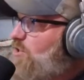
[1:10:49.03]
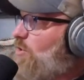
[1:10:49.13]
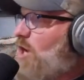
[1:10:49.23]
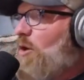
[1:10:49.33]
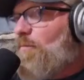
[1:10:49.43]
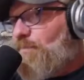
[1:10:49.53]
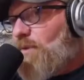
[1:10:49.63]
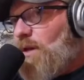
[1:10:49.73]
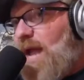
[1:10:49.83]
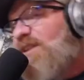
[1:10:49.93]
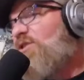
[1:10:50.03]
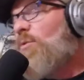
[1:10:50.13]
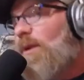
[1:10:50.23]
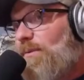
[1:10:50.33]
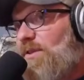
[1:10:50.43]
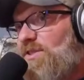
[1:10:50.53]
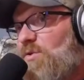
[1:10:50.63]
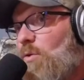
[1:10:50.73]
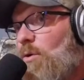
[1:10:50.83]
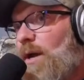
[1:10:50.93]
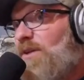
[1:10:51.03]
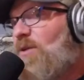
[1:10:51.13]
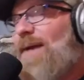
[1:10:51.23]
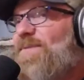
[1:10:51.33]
she'll go, hey, can you run up to the store and grab